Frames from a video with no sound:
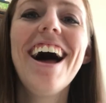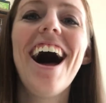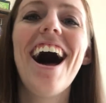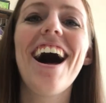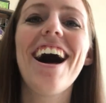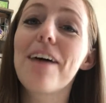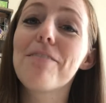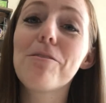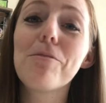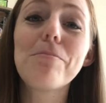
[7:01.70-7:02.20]

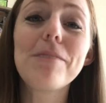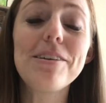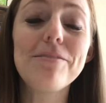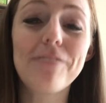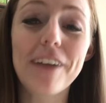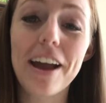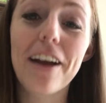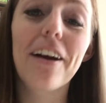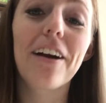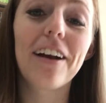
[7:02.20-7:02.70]
I will be
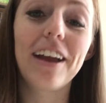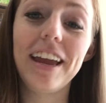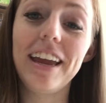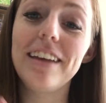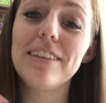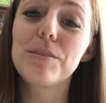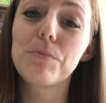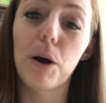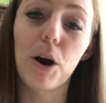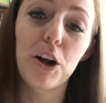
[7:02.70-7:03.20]

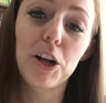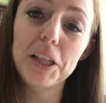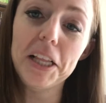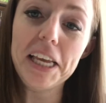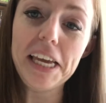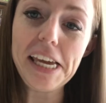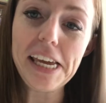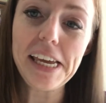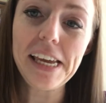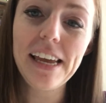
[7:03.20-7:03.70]
very
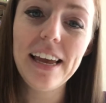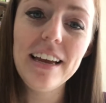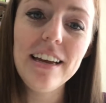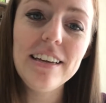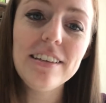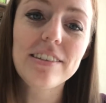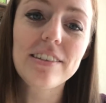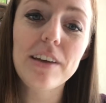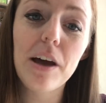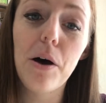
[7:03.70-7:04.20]
sparkly,
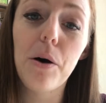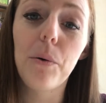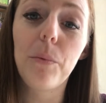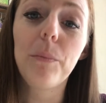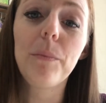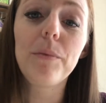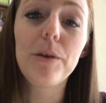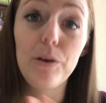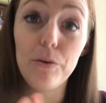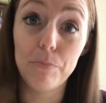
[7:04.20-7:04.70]
so
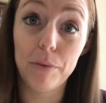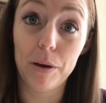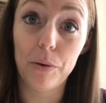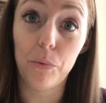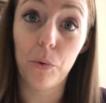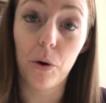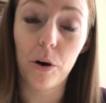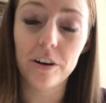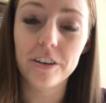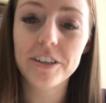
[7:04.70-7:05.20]
you've
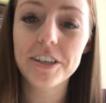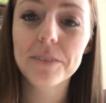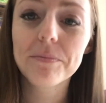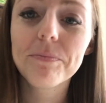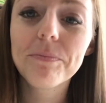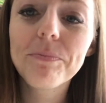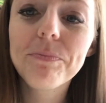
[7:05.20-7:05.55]
been warned.